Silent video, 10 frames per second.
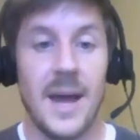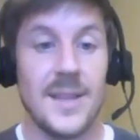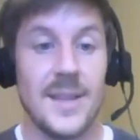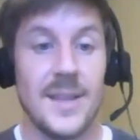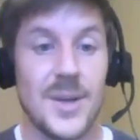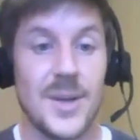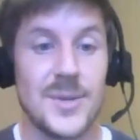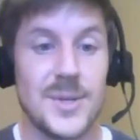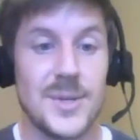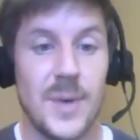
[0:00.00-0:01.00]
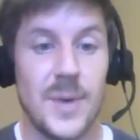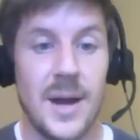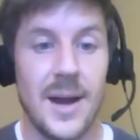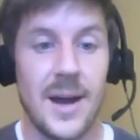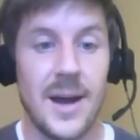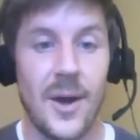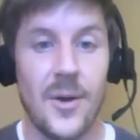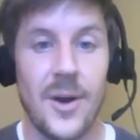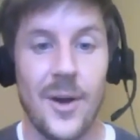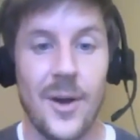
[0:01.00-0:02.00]
uh, let's go to uh,
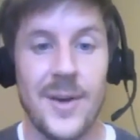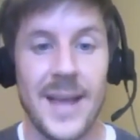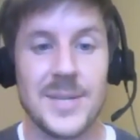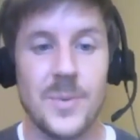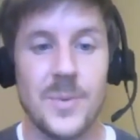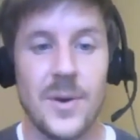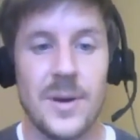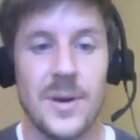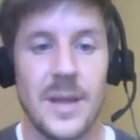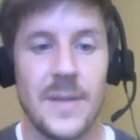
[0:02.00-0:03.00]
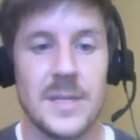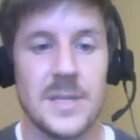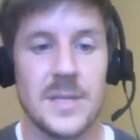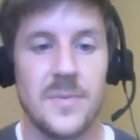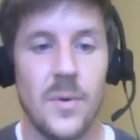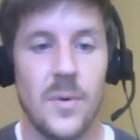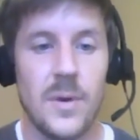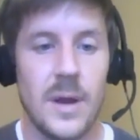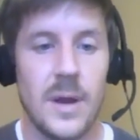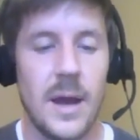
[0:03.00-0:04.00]
our, our next word, and this is
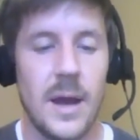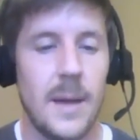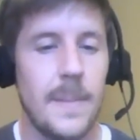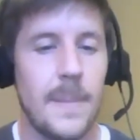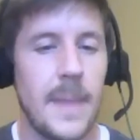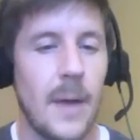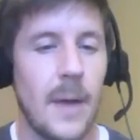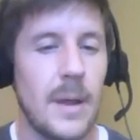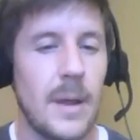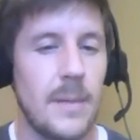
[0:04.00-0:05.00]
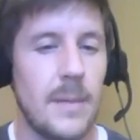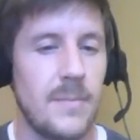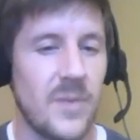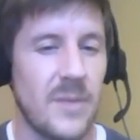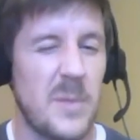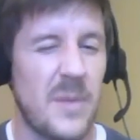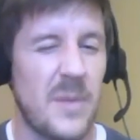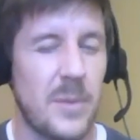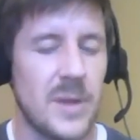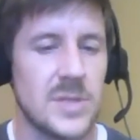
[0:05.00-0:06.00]
for, uh, now, uh, forgive me
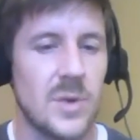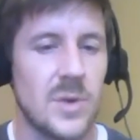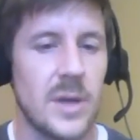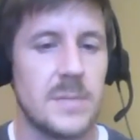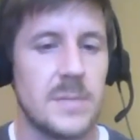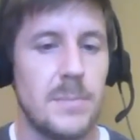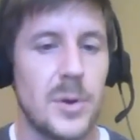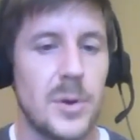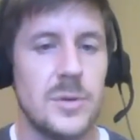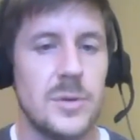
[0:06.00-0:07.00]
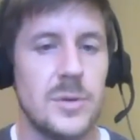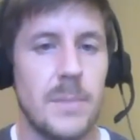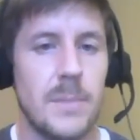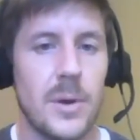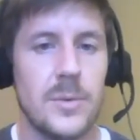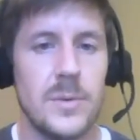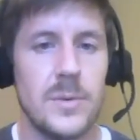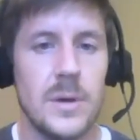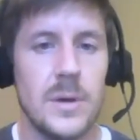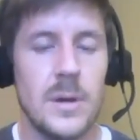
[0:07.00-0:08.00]
if I pronounce this wrong, it's Berchu,
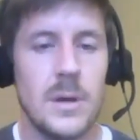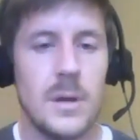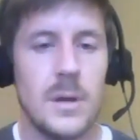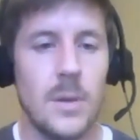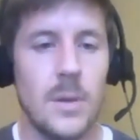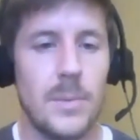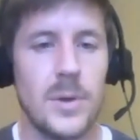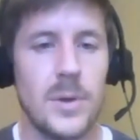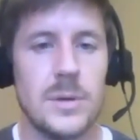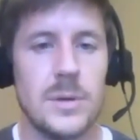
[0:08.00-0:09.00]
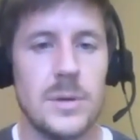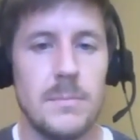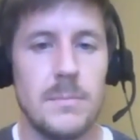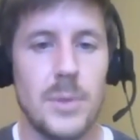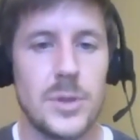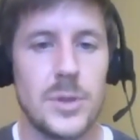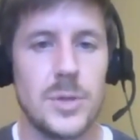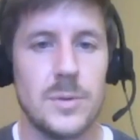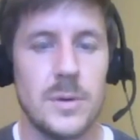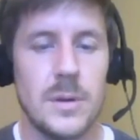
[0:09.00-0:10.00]
Bergu, no, Bur
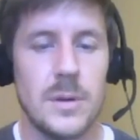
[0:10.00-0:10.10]
Burju.